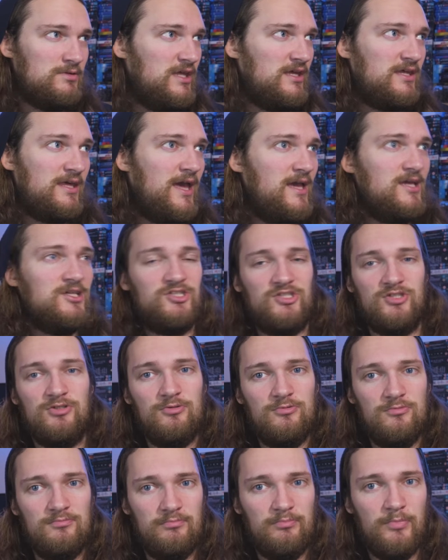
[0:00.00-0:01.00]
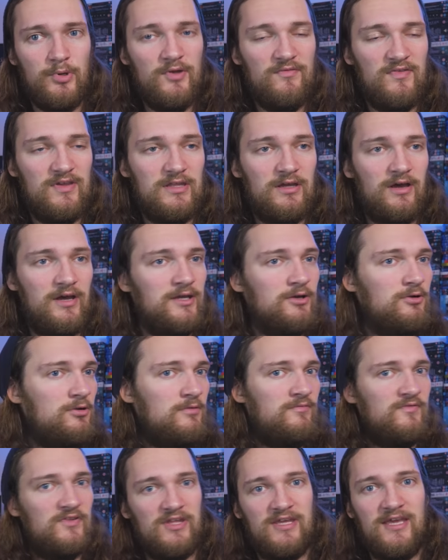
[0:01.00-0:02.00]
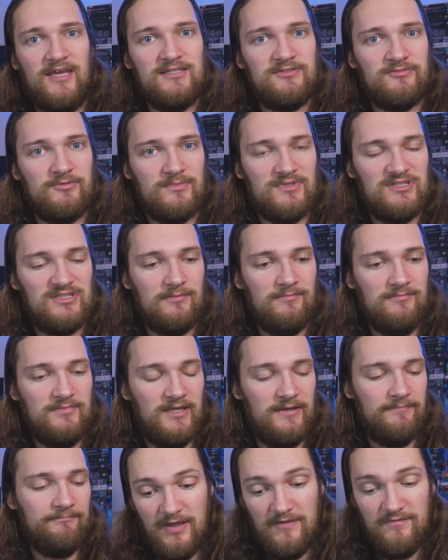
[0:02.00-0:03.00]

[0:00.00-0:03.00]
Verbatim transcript: the occasional movie night or for the kids' room or something.